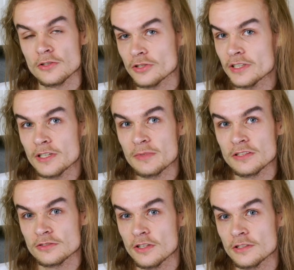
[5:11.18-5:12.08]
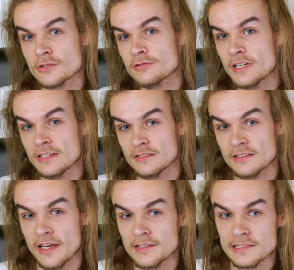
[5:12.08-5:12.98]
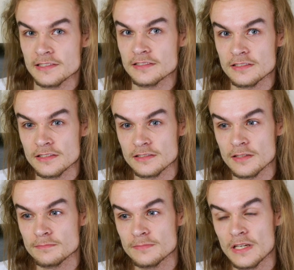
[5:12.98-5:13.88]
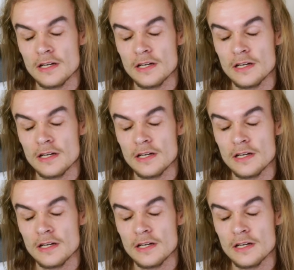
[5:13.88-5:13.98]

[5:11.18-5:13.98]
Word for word: So I'm going to be installing TrueNAS Scale on this system,